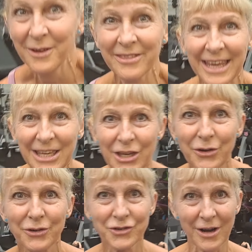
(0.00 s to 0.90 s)
Thank you,
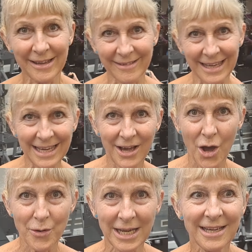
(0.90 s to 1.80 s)
Tracy
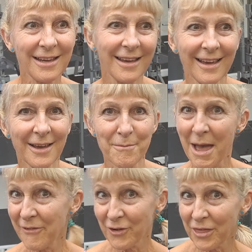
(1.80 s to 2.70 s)
Owen,
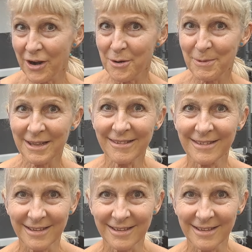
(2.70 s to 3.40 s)
barefoot therapist.